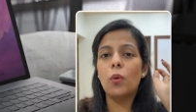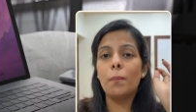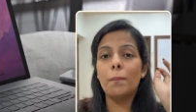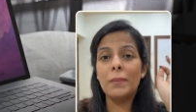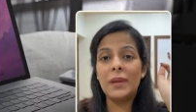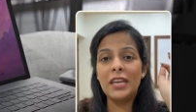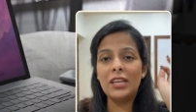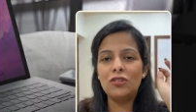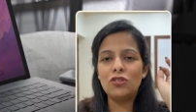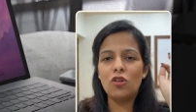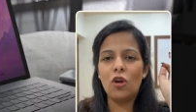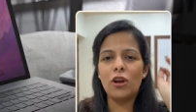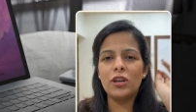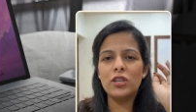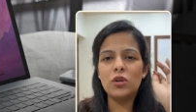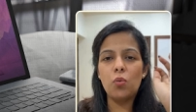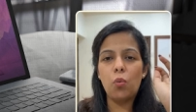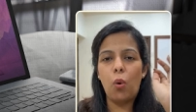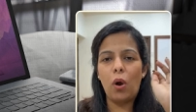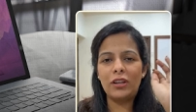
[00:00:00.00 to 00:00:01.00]
make sure
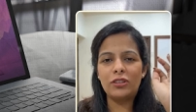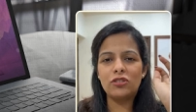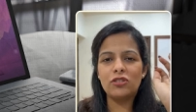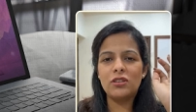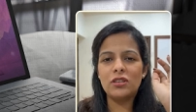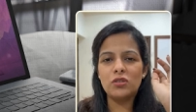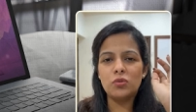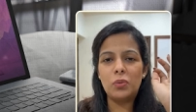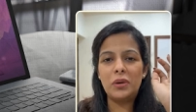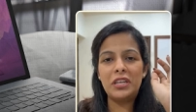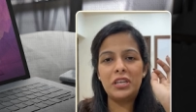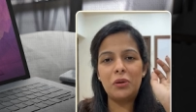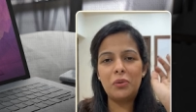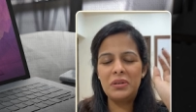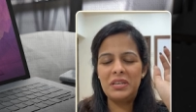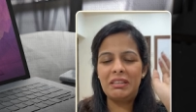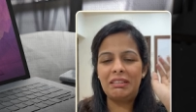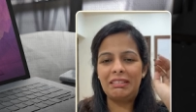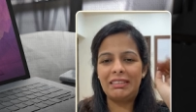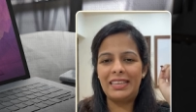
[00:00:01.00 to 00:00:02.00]
you watch this video
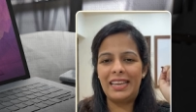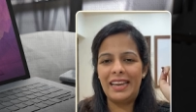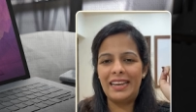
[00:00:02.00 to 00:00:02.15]
till the